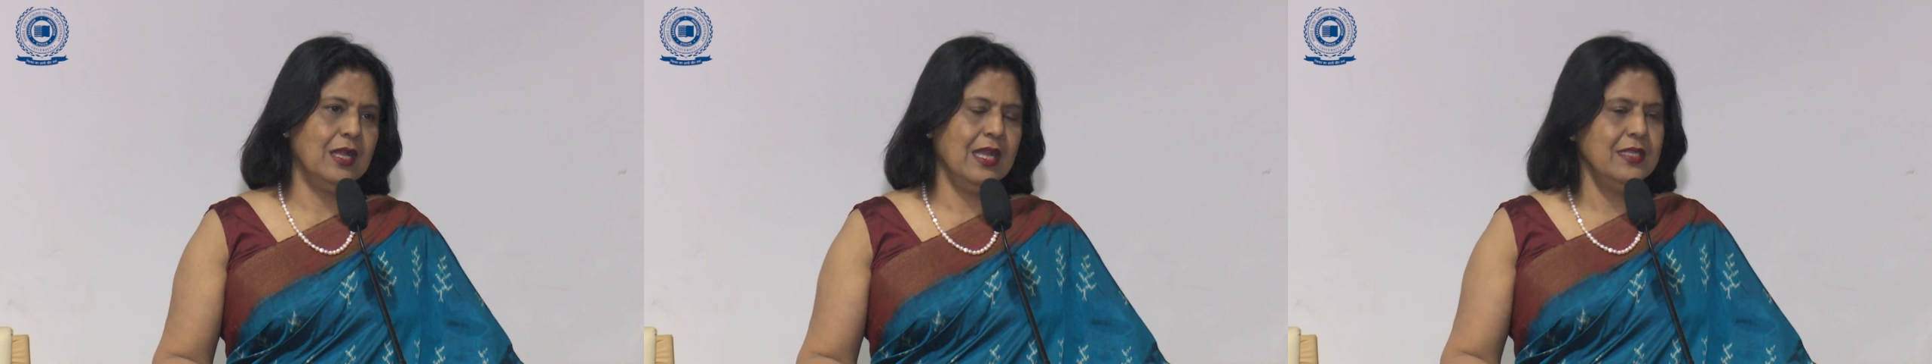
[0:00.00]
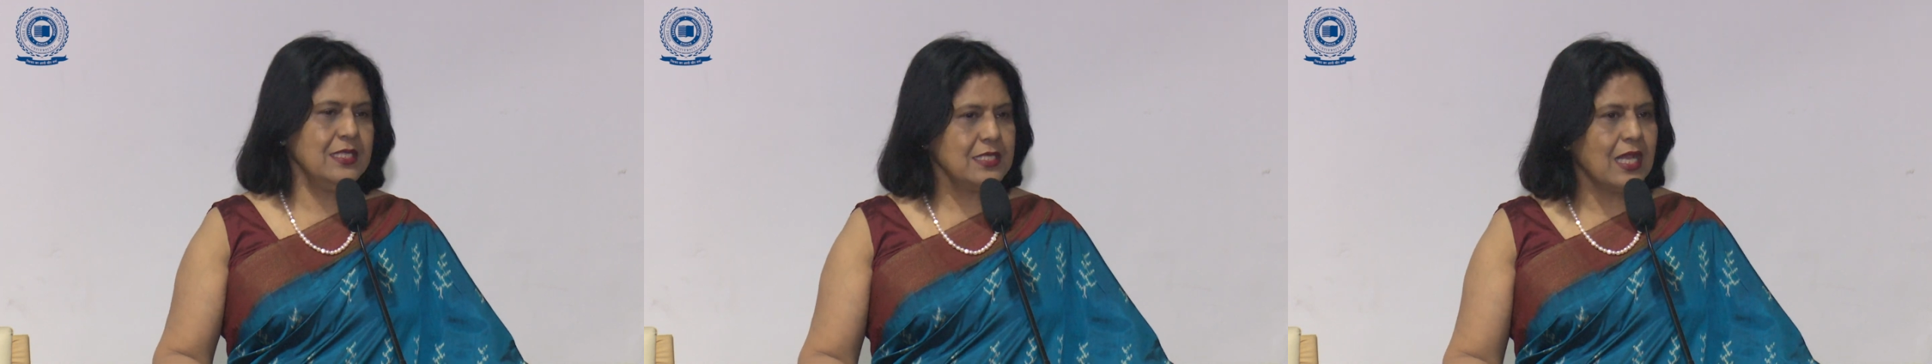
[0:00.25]

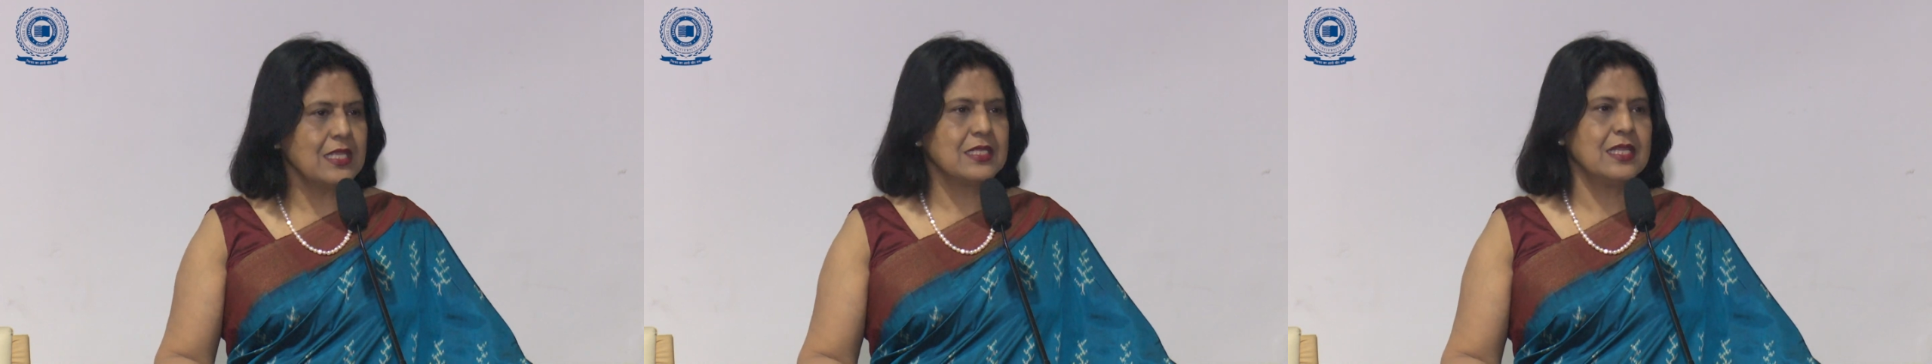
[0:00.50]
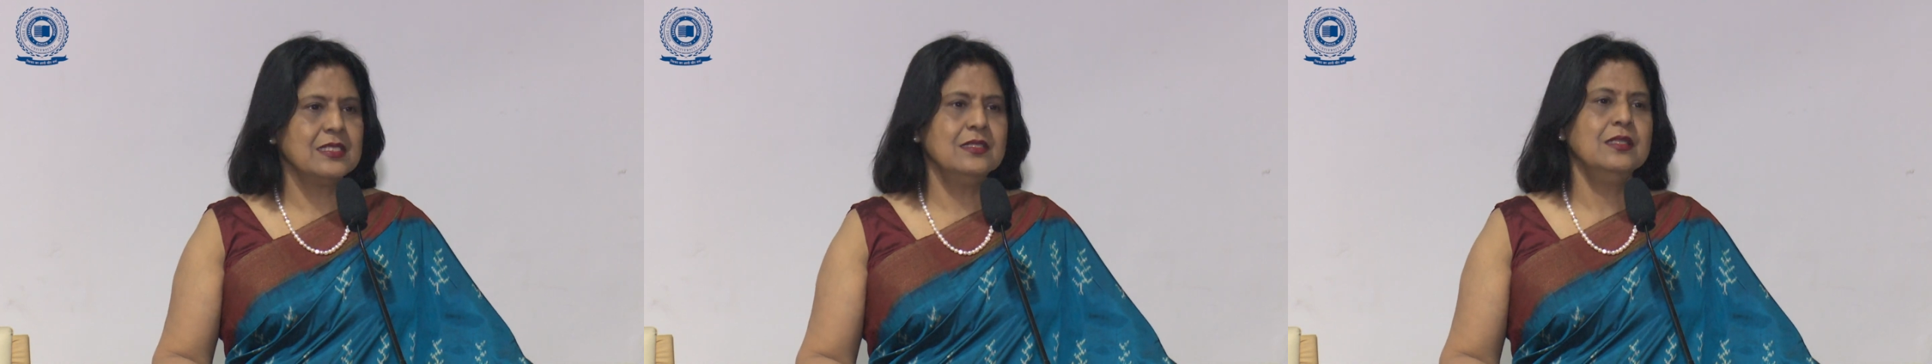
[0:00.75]
I just
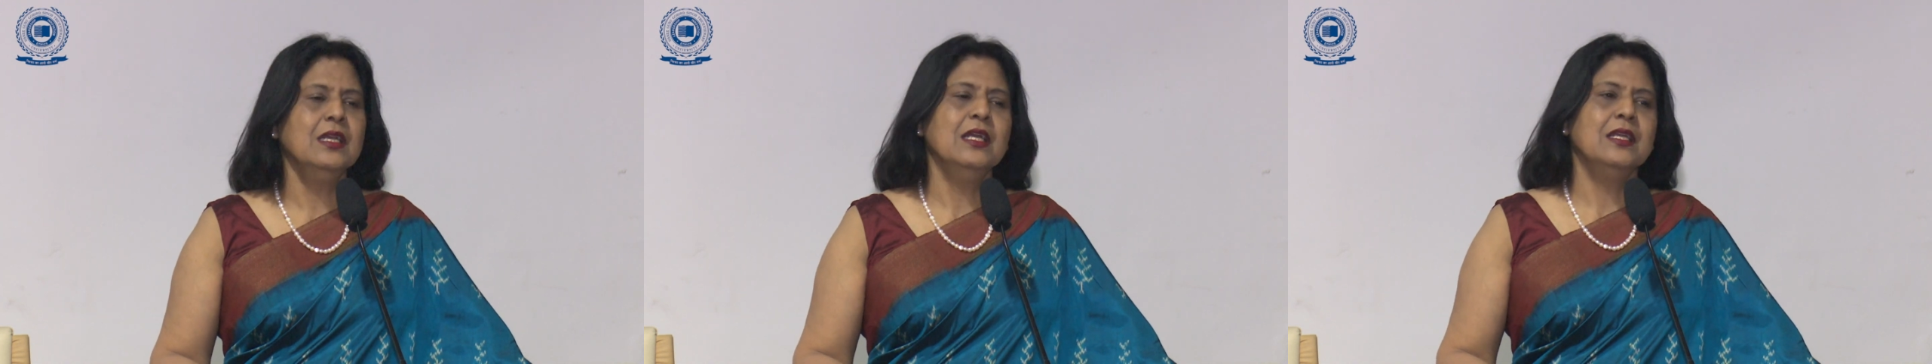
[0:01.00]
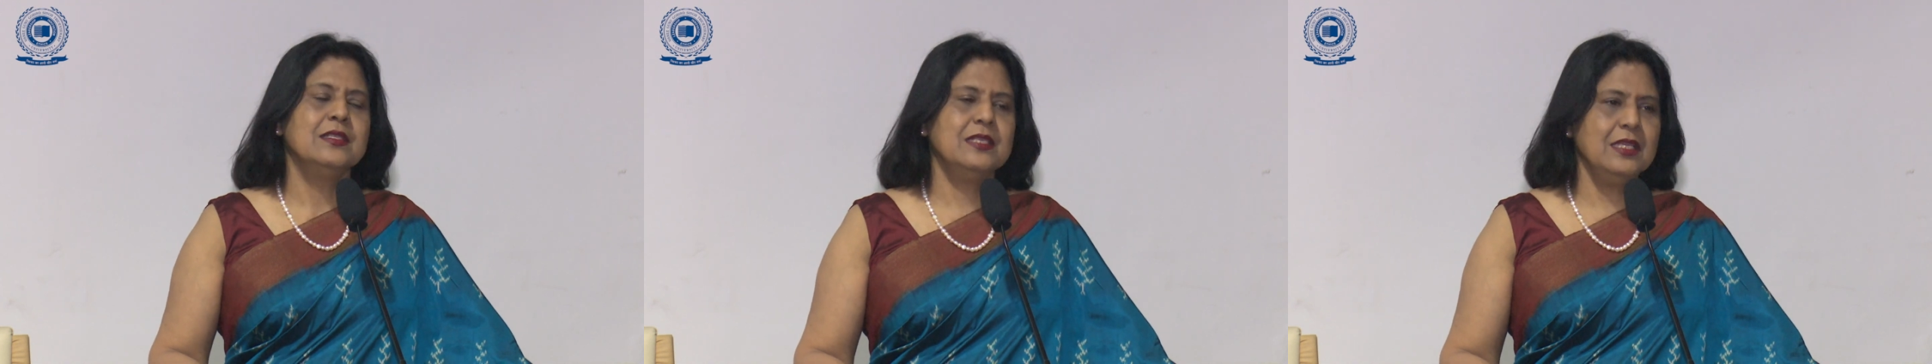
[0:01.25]
asked, I said,
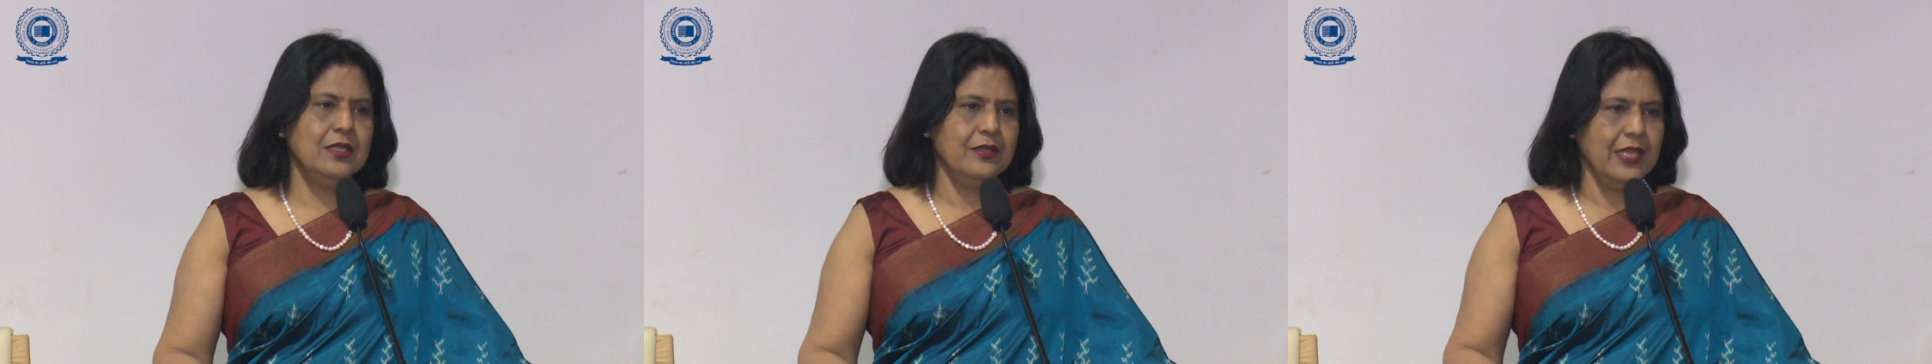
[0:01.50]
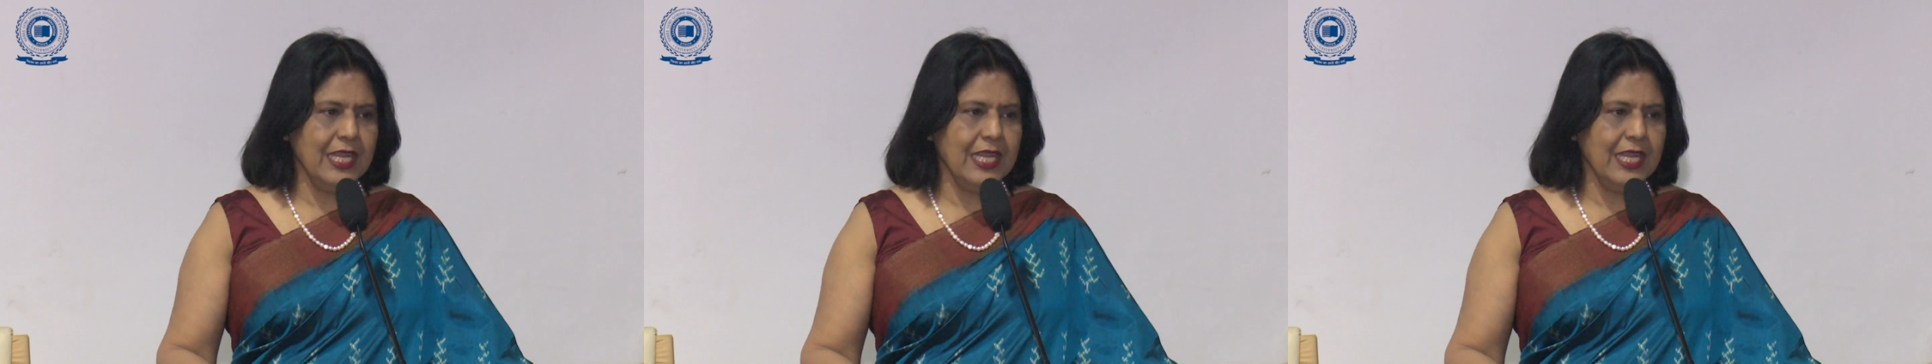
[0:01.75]
see,